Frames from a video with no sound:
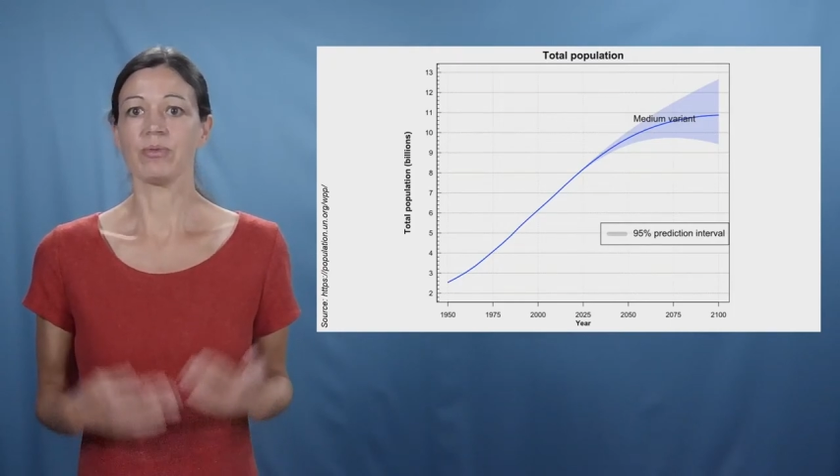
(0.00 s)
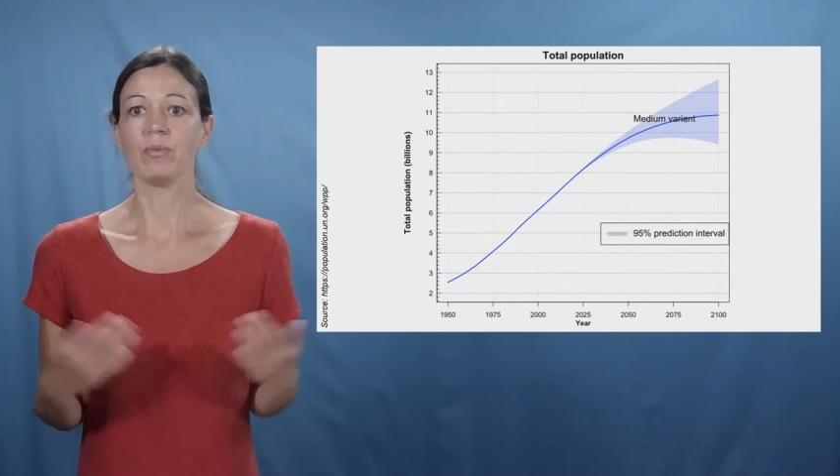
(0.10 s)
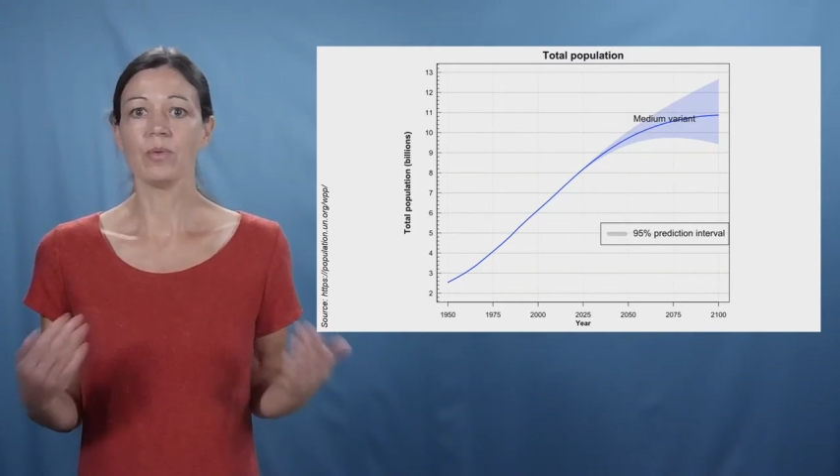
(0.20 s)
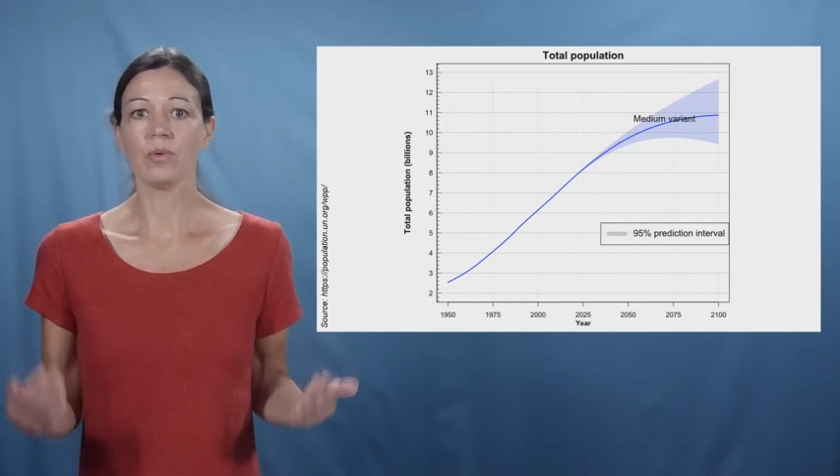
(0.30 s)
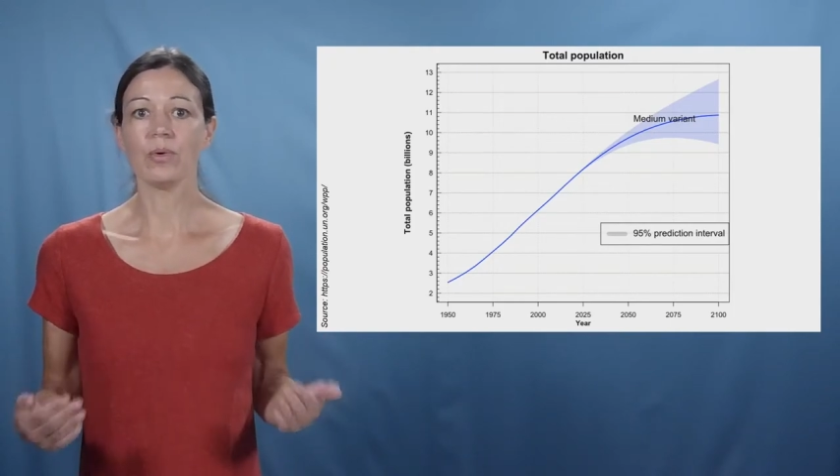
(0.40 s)

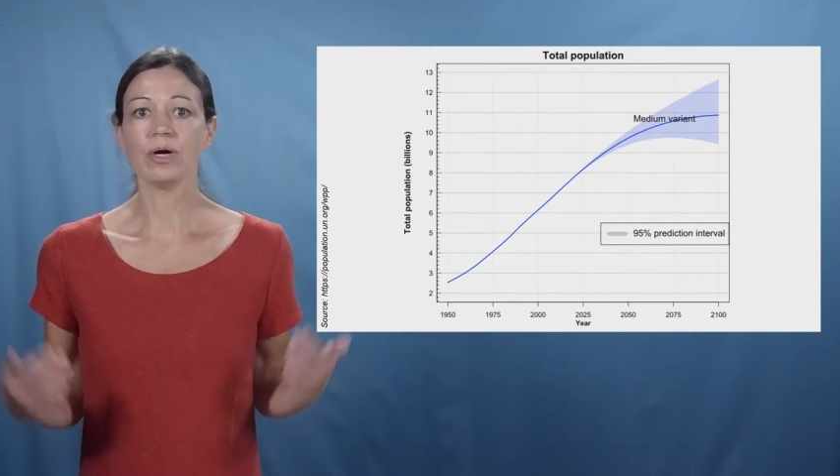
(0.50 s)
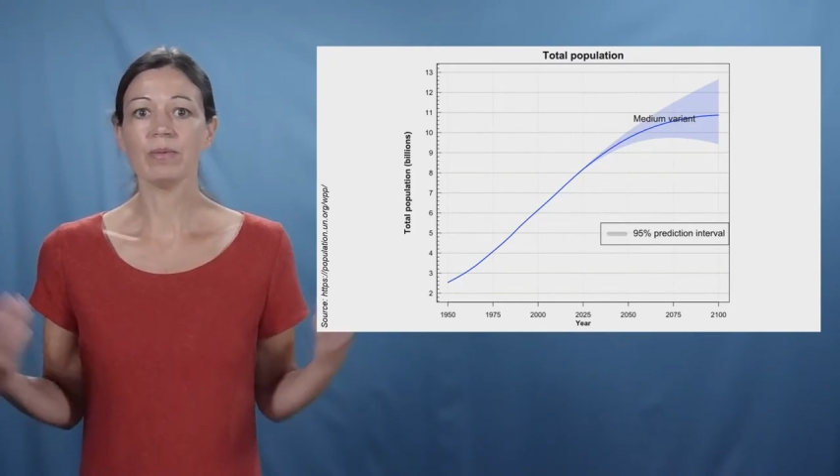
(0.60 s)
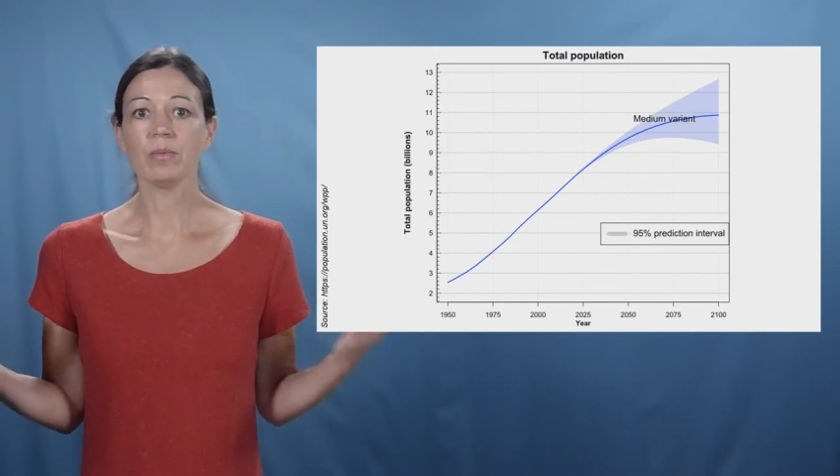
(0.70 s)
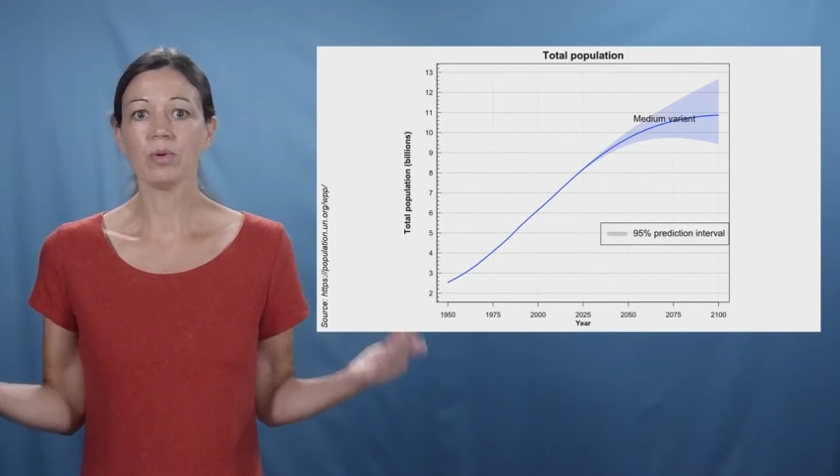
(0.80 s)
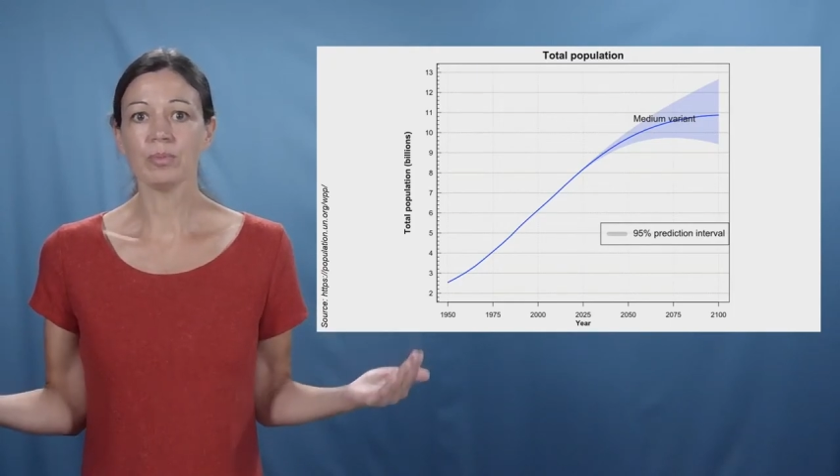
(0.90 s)
more and
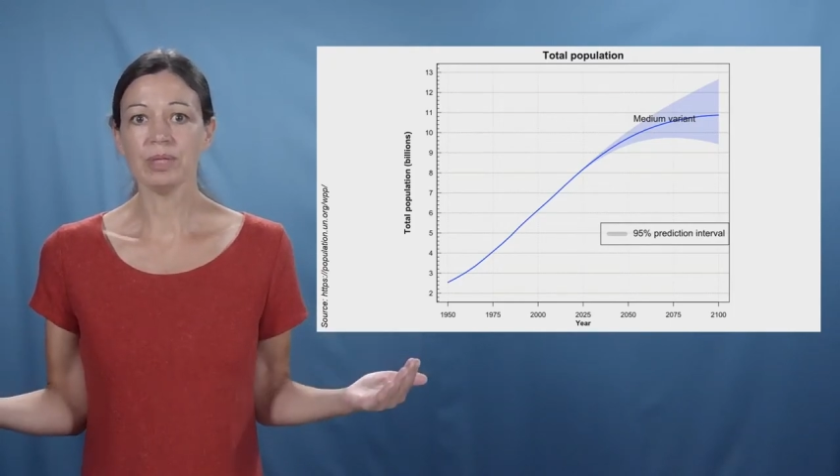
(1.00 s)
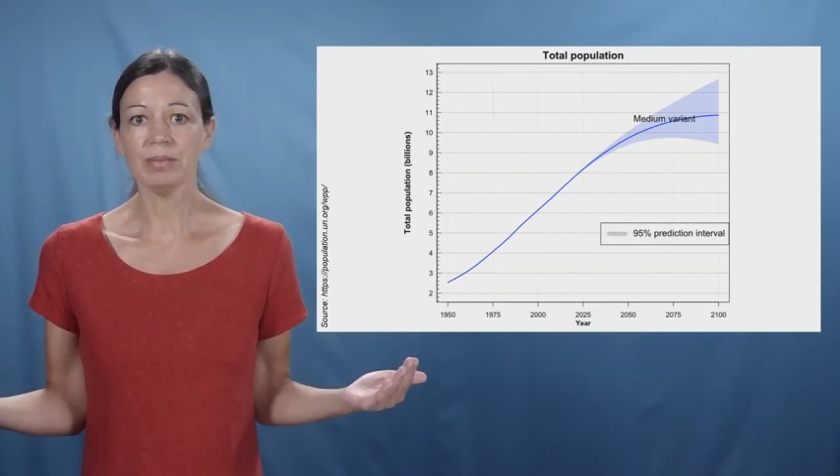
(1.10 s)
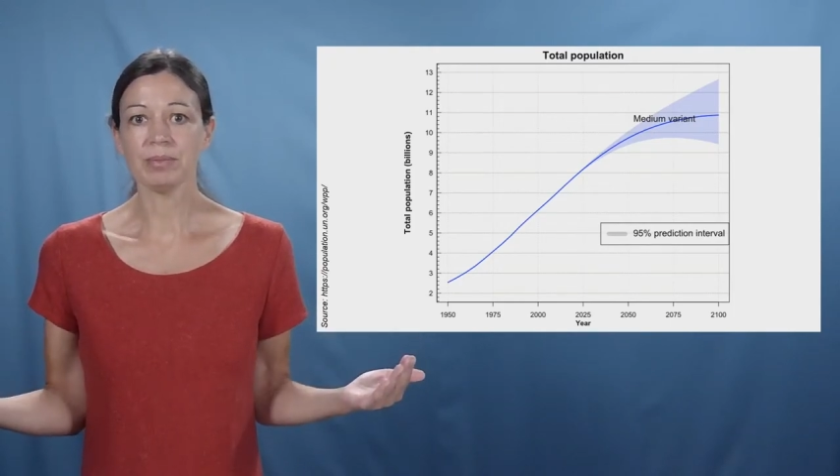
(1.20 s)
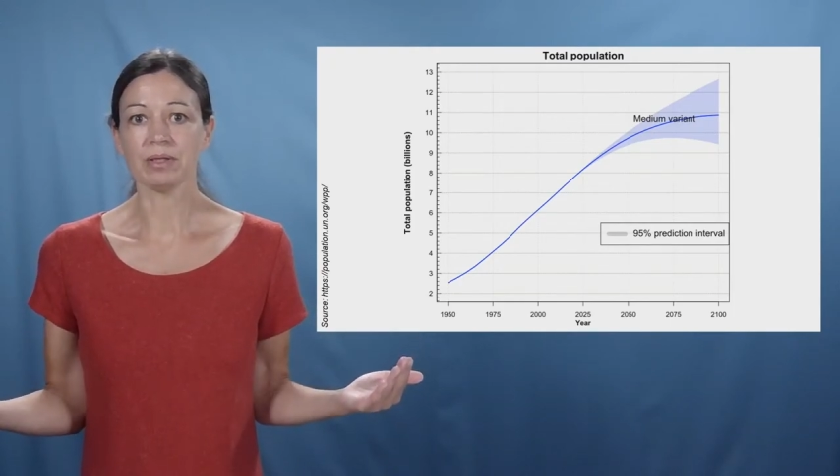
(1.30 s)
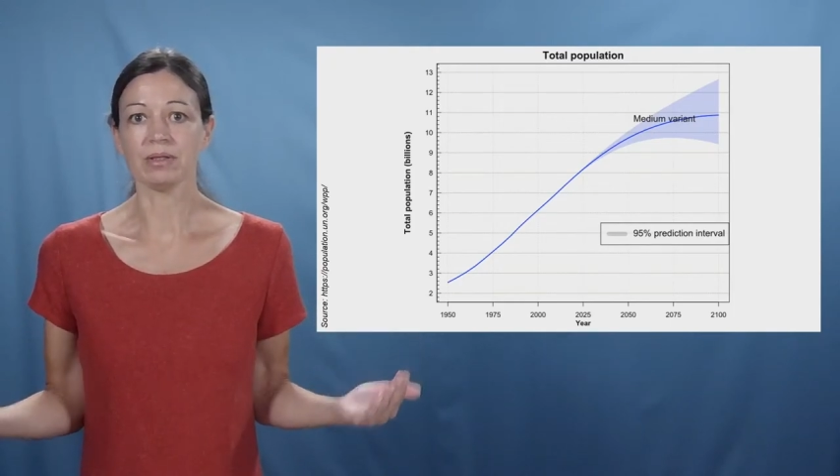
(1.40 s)
more
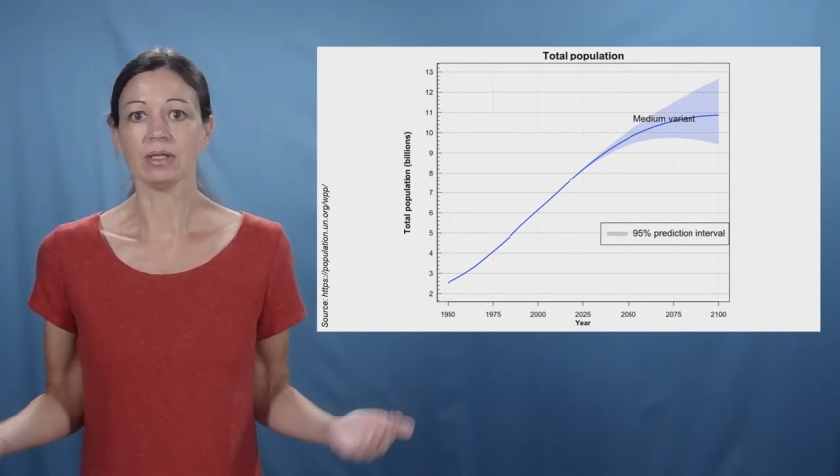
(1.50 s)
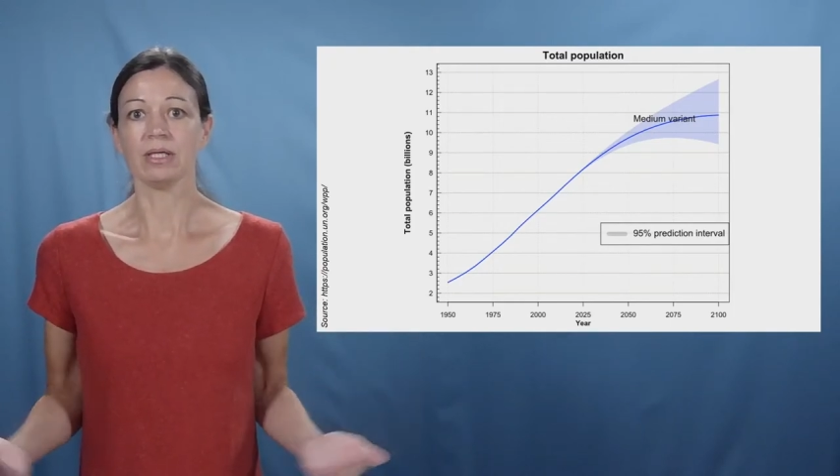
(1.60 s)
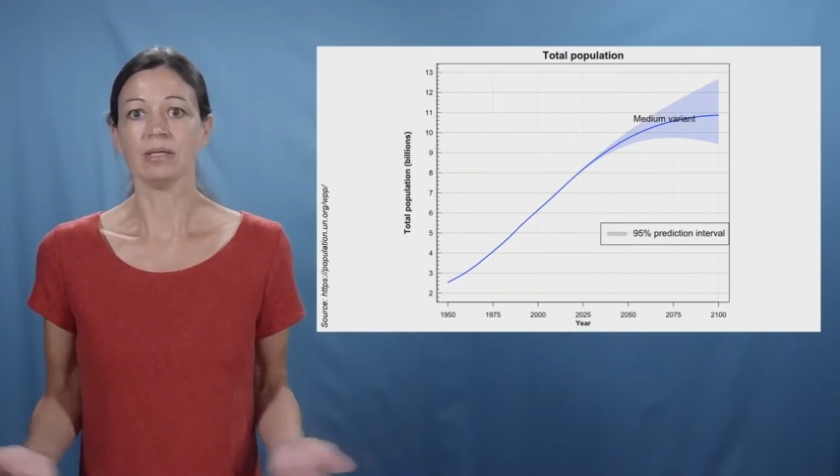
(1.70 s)
people